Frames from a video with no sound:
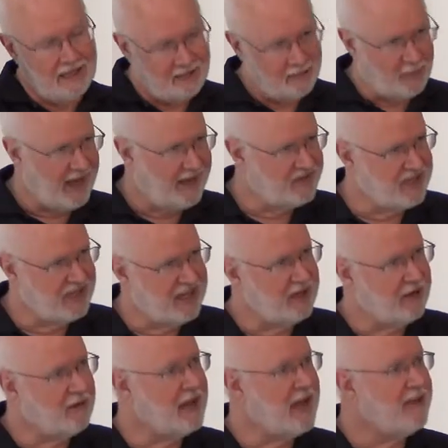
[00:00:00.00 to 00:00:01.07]
if we have sin in
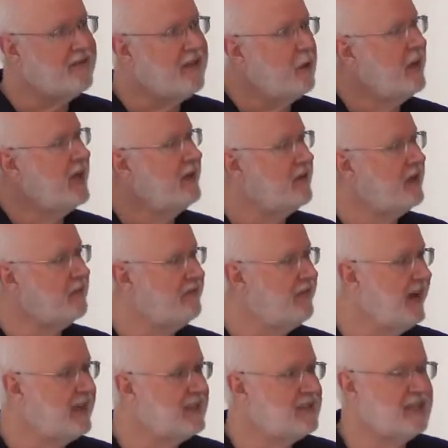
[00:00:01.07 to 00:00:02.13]
our life that we have
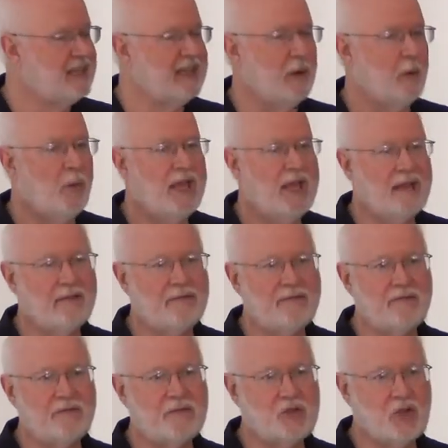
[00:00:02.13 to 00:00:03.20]
confessed, that we have
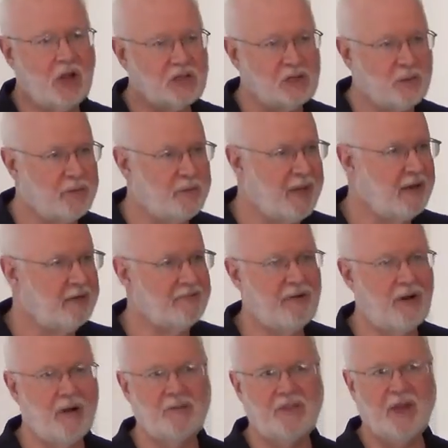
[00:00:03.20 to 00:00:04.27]
sought to repent
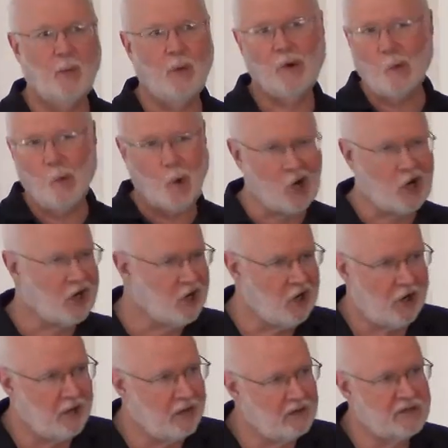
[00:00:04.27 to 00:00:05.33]
from, that we're working
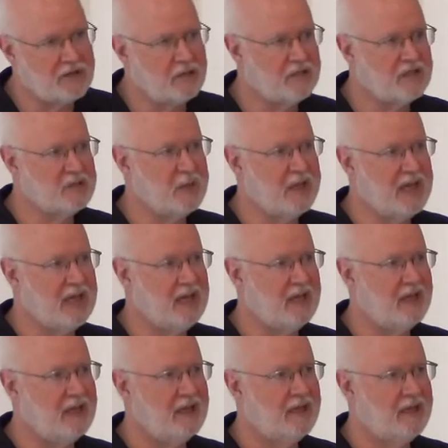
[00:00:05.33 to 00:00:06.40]
on, so to speak,
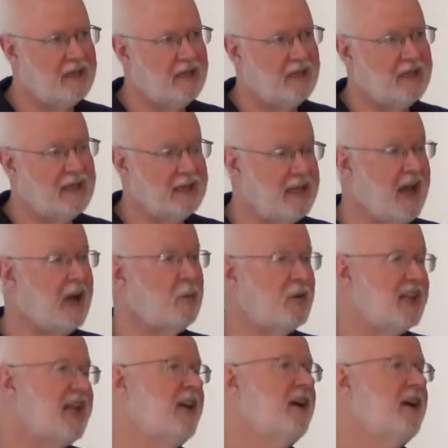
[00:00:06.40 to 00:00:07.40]
then God will